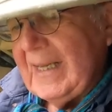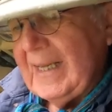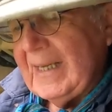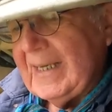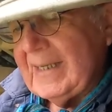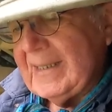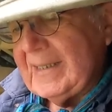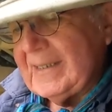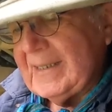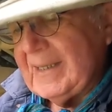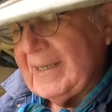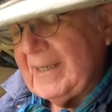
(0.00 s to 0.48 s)

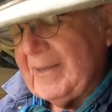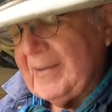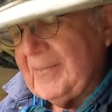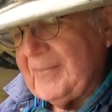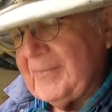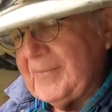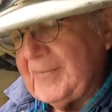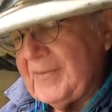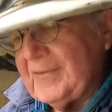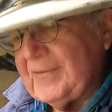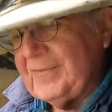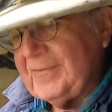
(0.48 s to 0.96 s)
And
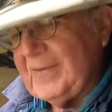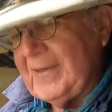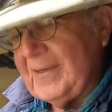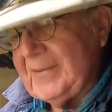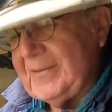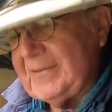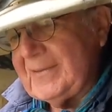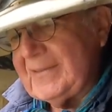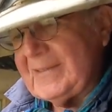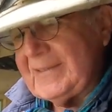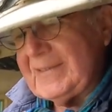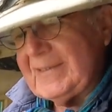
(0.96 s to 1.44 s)
the
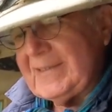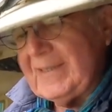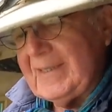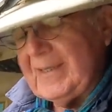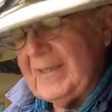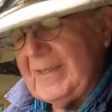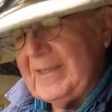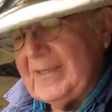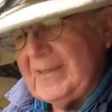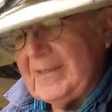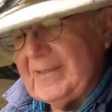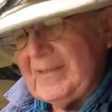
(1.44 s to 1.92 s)
floats
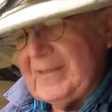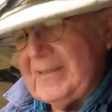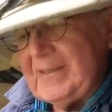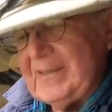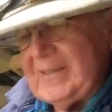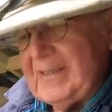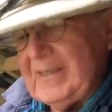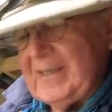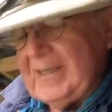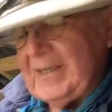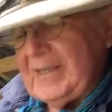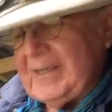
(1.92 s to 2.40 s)

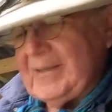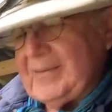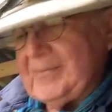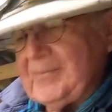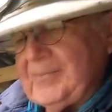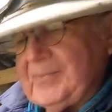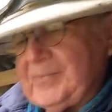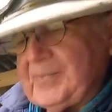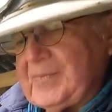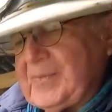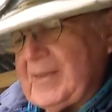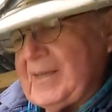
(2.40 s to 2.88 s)
are
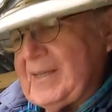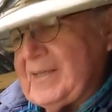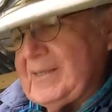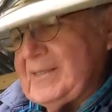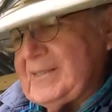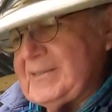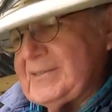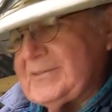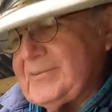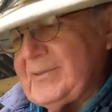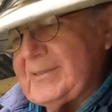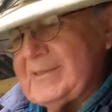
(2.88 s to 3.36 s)

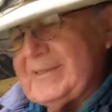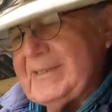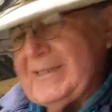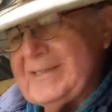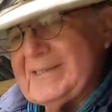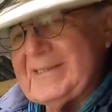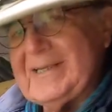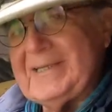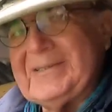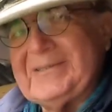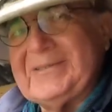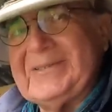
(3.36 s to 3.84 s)

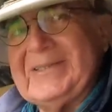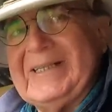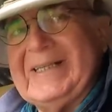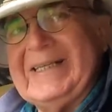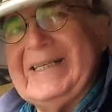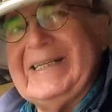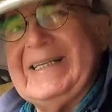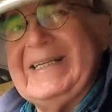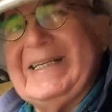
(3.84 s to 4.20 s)
20th century.